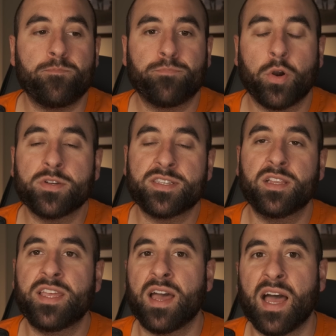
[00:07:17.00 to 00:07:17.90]

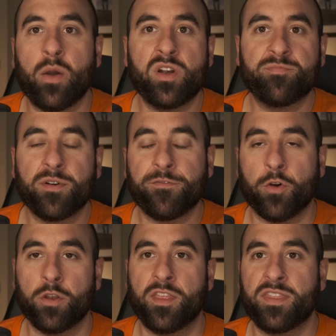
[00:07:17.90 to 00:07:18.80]
Personally, I would have
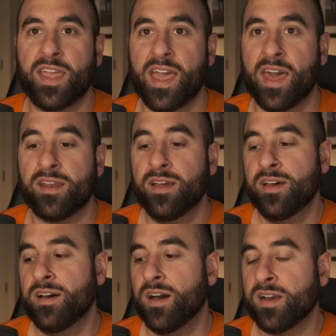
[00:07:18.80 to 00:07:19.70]
preferred that they had
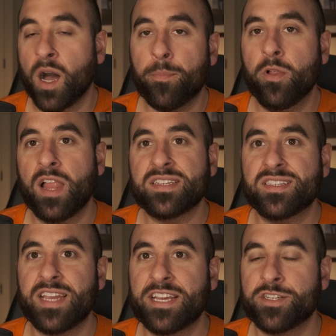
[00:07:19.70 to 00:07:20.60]
a couple less
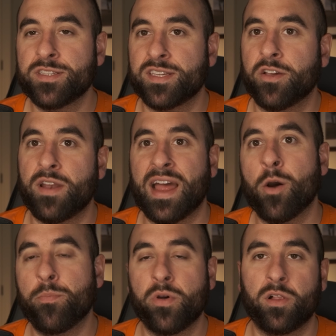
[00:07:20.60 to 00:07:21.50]
stations and could
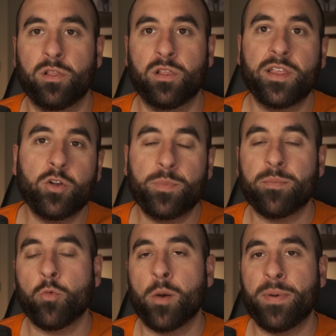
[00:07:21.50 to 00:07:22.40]
output a little bit
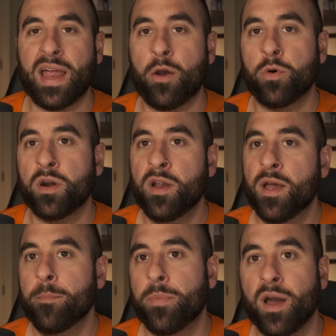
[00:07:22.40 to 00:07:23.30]
more power,
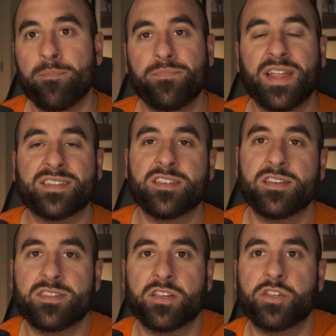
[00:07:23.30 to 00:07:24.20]
but that's the
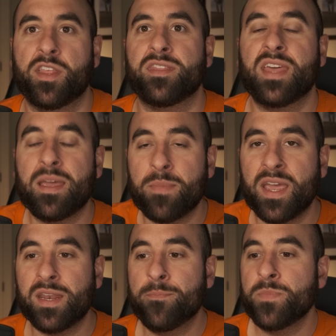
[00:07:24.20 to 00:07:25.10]
decision that they
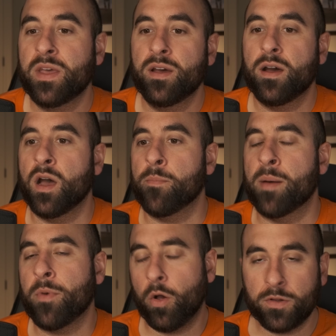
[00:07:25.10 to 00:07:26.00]
made.
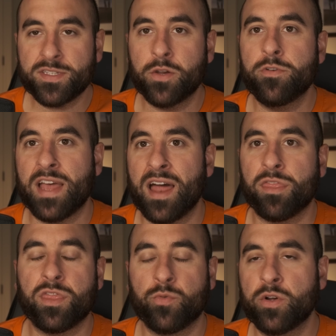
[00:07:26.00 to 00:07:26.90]
I'm also
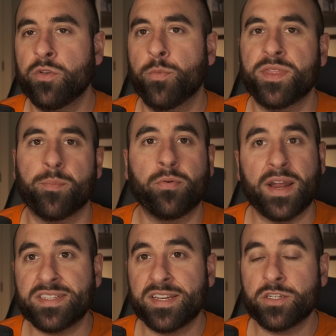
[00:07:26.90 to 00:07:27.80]
not thrilled with the
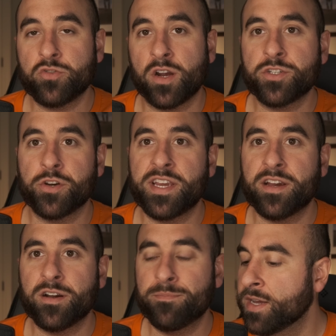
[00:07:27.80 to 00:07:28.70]
pricing structure
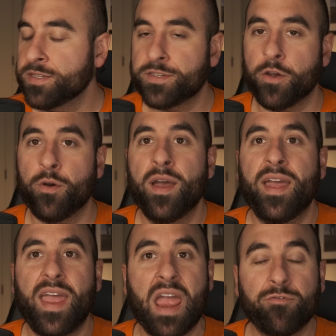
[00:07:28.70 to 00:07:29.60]
here. So
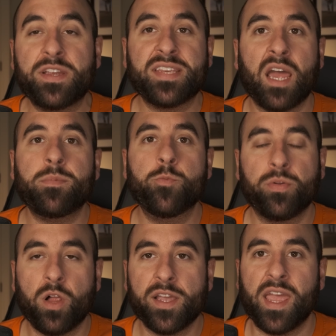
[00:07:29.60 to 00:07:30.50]
every time you
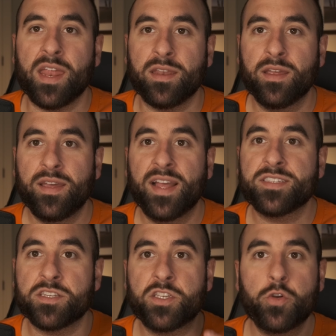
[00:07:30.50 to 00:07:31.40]
plug in,
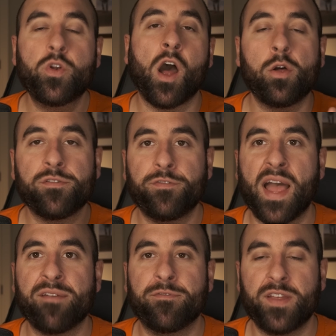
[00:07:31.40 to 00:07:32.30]
it's a $2
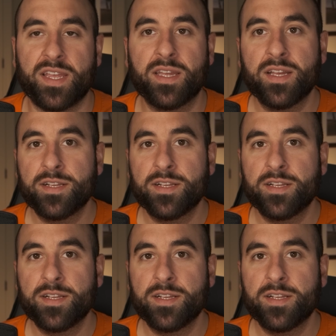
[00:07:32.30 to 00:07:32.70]
flat fee.